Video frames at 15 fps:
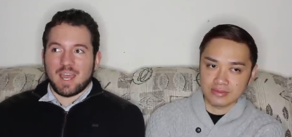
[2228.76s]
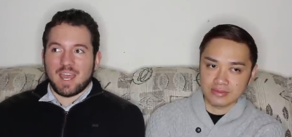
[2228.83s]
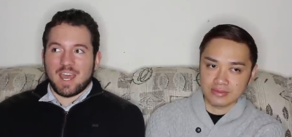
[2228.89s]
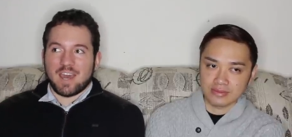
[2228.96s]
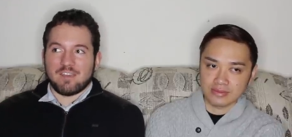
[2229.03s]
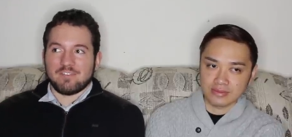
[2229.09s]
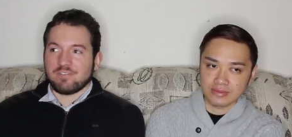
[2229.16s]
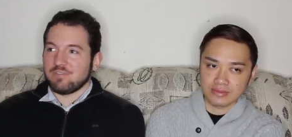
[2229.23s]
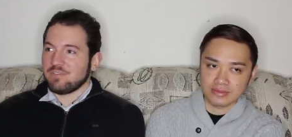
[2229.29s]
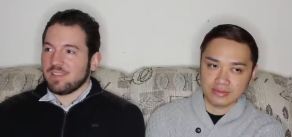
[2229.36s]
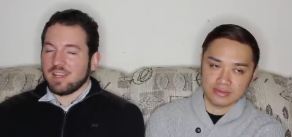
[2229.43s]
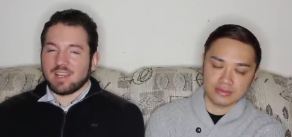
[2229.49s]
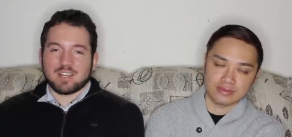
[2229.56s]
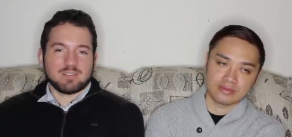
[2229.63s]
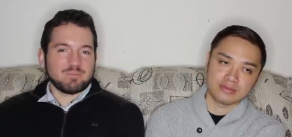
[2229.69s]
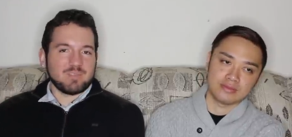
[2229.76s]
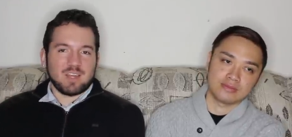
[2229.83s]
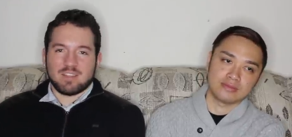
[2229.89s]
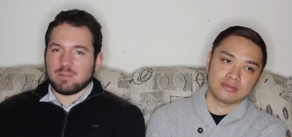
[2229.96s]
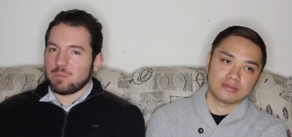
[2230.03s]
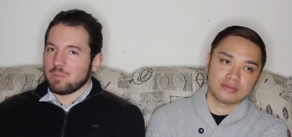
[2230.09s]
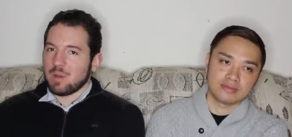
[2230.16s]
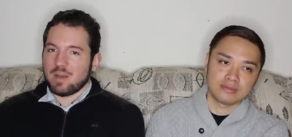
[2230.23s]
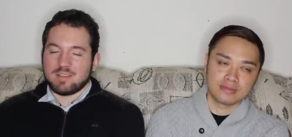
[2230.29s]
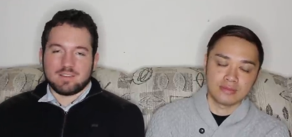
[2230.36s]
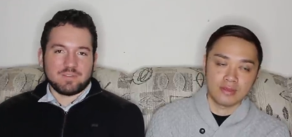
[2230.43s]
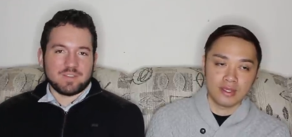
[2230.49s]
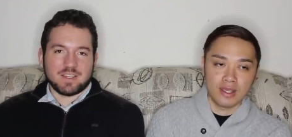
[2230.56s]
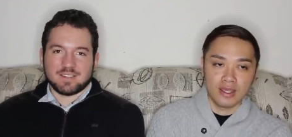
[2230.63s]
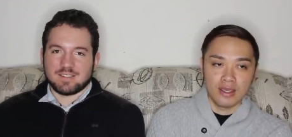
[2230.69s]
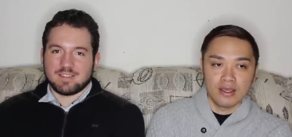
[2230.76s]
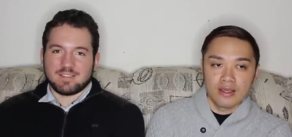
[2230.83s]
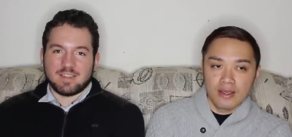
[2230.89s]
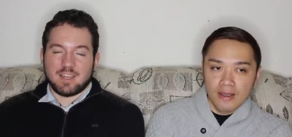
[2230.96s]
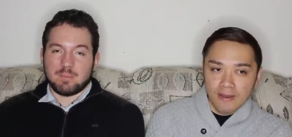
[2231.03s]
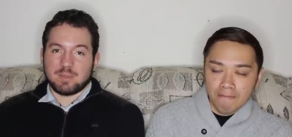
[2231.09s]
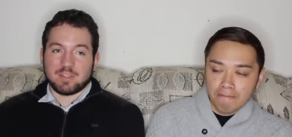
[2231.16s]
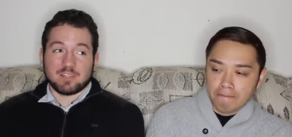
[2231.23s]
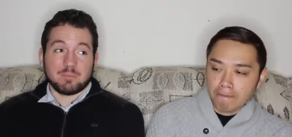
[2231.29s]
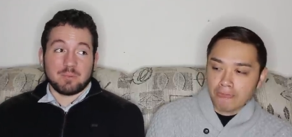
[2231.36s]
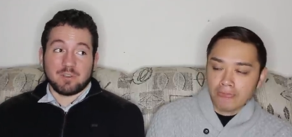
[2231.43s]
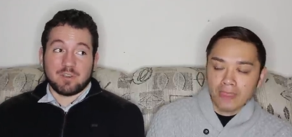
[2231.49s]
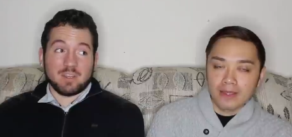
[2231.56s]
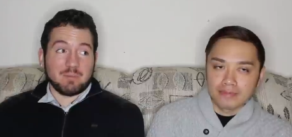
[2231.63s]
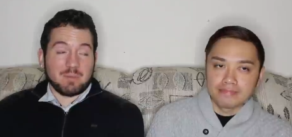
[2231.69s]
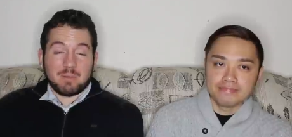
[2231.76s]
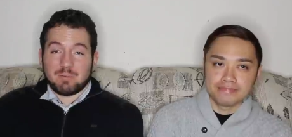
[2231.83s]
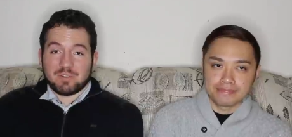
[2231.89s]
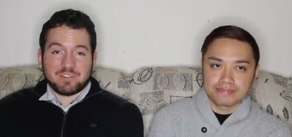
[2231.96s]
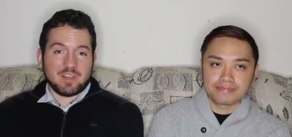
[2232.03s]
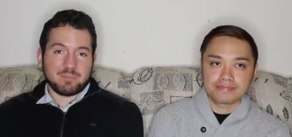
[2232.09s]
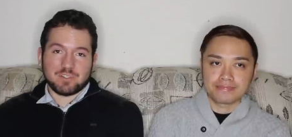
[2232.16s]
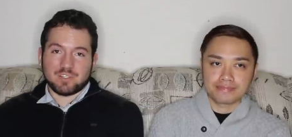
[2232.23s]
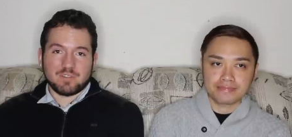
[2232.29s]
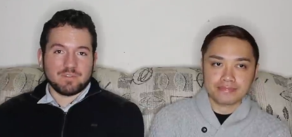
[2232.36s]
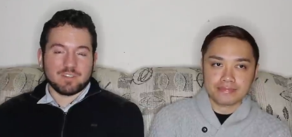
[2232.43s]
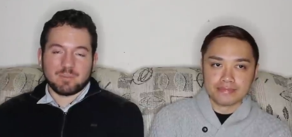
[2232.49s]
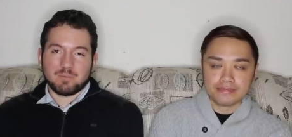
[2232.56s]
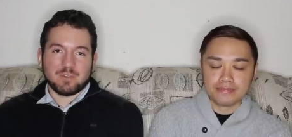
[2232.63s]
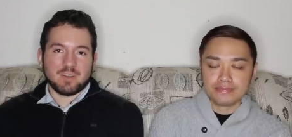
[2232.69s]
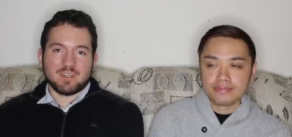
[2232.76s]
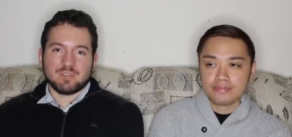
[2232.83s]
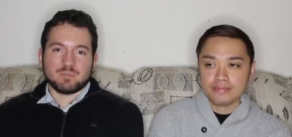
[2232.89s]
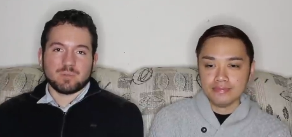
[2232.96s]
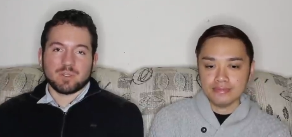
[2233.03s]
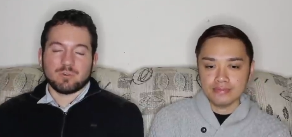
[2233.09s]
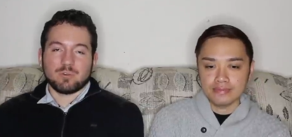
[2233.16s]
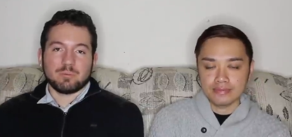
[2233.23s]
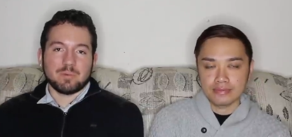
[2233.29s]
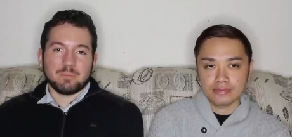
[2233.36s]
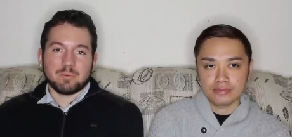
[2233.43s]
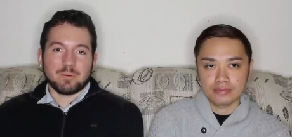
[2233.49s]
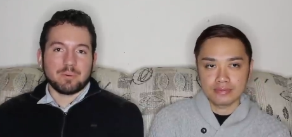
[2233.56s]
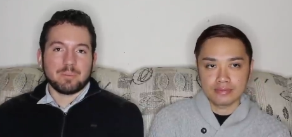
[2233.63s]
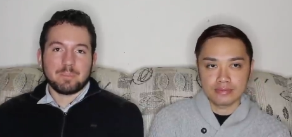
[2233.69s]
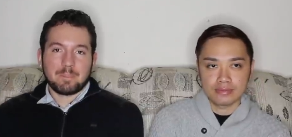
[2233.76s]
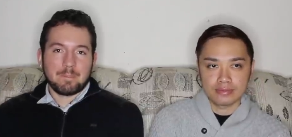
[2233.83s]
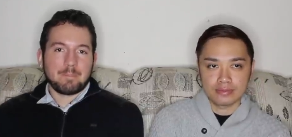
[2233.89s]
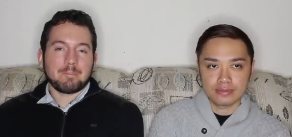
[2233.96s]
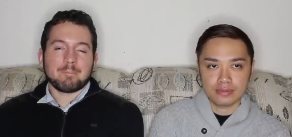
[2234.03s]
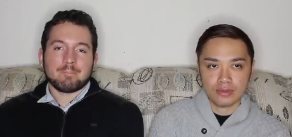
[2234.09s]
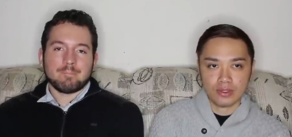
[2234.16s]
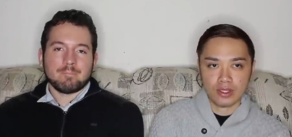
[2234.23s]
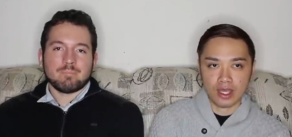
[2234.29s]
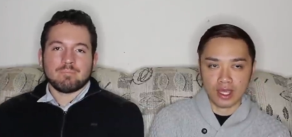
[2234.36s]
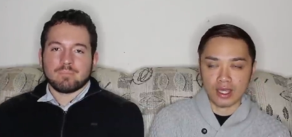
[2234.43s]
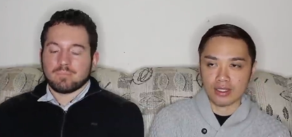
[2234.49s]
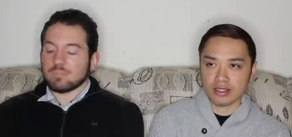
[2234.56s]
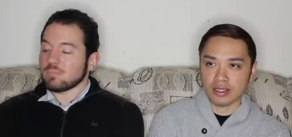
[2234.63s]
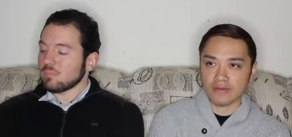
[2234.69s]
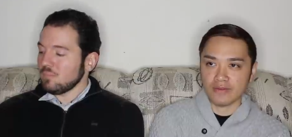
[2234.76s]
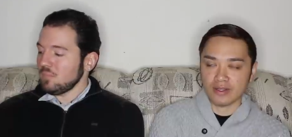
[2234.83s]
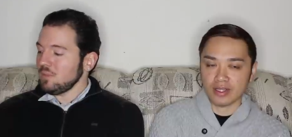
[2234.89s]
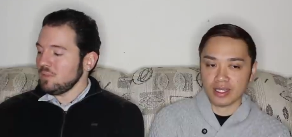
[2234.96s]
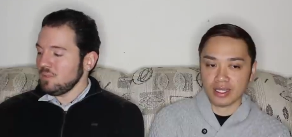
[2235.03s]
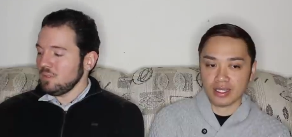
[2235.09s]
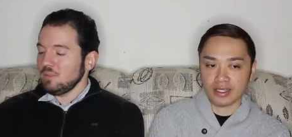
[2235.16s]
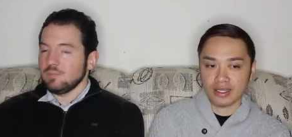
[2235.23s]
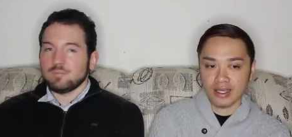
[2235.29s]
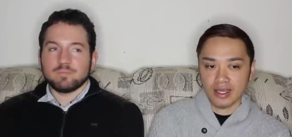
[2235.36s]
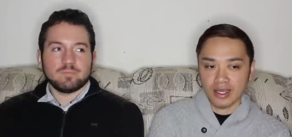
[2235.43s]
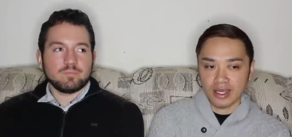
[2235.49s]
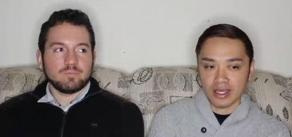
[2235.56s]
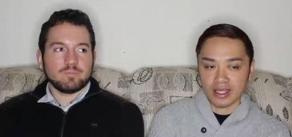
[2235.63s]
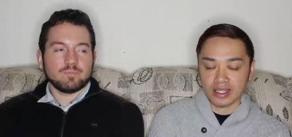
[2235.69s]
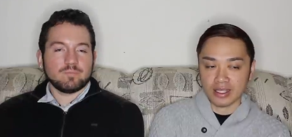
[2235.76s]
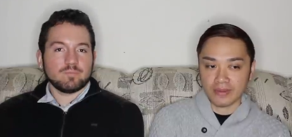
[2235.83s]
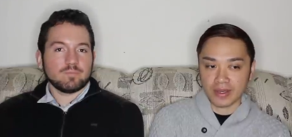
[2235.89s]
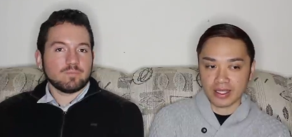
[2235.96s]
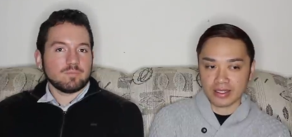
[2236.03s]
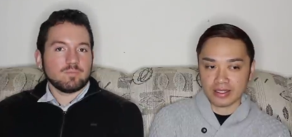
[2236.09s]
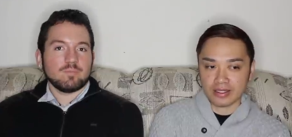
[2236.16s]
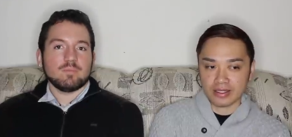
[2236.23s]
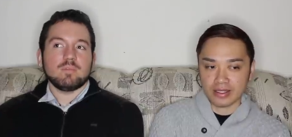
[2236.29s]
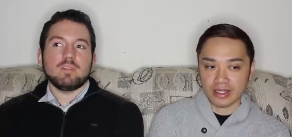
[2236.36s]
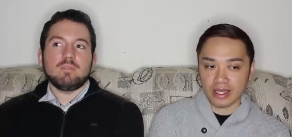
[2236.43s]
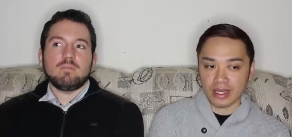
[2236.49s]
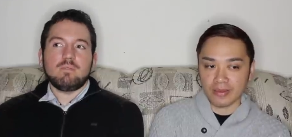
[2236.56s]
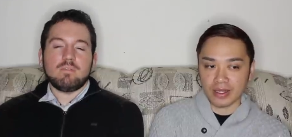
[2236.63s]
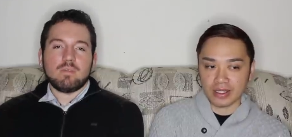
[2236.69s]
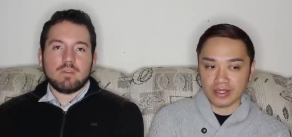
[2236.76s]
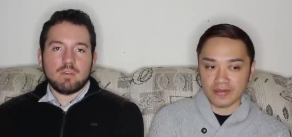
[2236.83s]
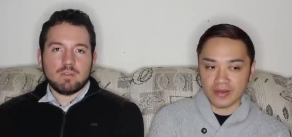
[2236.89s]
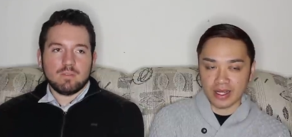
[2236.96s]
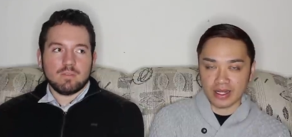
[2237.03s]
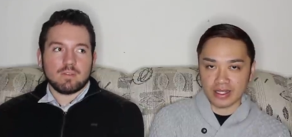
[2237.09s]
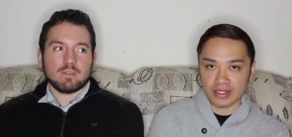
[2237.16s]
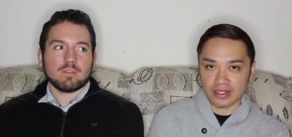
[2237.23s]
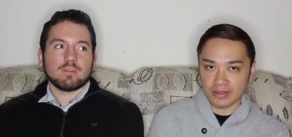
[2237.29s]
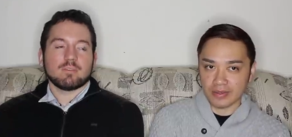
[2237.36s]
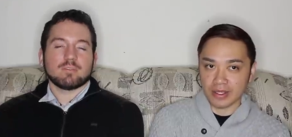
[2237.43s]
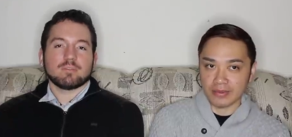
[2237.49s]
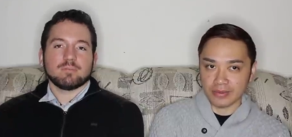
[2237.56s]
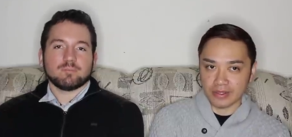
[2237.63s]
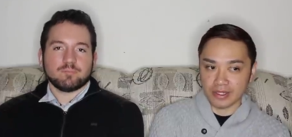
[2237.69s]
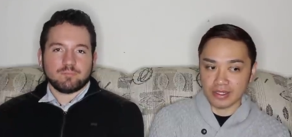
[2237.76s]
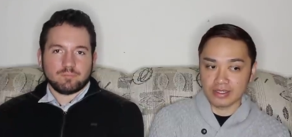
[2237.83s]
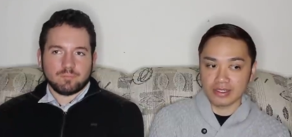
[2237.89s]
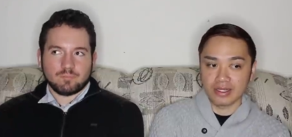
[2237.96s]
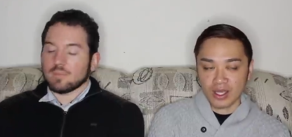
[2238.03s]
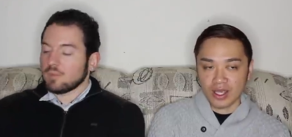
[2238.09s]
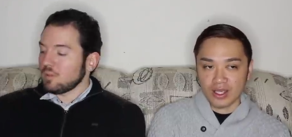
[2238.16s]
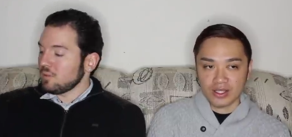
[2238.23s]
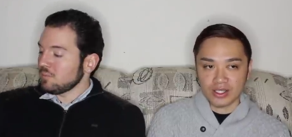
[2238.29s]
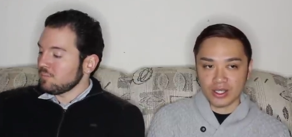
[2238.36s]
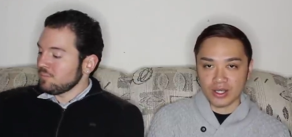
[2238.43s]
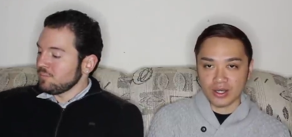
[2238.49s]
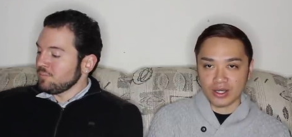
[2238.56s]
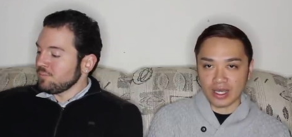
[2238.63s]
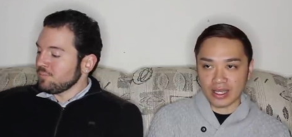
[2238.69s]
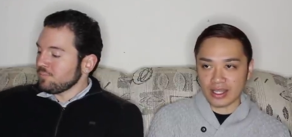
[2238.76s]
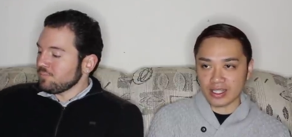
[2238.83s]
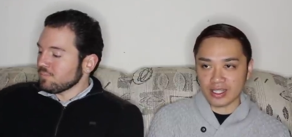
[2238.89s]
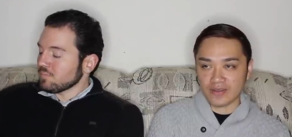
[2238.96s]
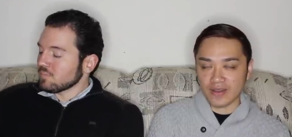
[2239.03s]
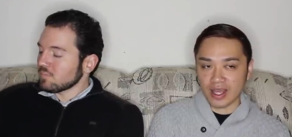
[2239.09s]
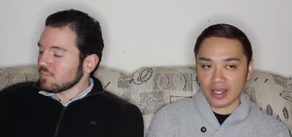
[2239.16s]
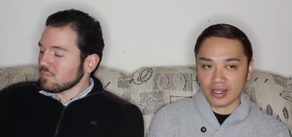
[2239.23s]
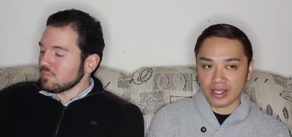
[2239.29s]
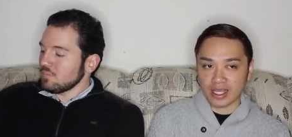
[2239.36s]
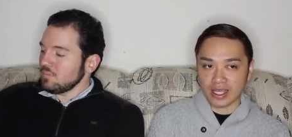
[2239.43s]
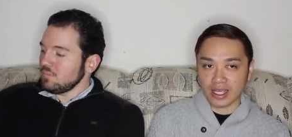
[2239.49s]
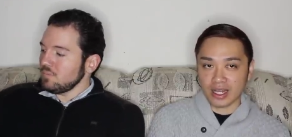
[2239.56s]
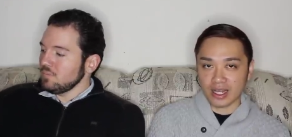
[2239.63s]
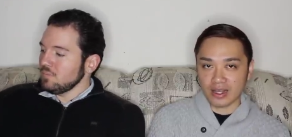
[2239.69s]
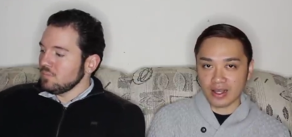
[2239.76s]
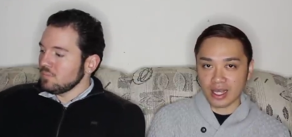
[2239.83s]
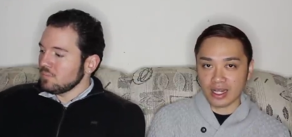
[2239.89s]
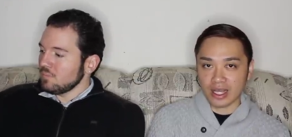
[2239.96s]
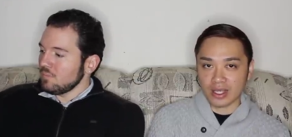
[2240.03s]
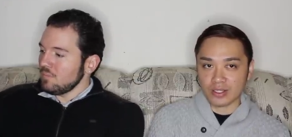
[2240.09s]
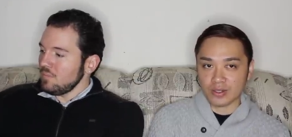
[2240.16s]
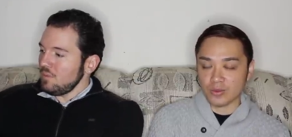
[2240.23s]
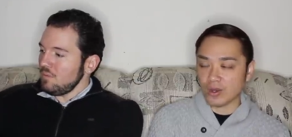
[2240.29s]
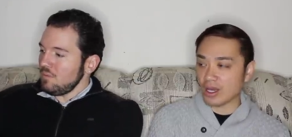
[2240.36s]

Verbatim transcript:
Speaker 1: I have like nothing but positive things to say about the community. My perception of the community is really cool people. Yeah,
Speaker 2: definitely. I think the best thing about the event is the people. So at this event, they kind of like announce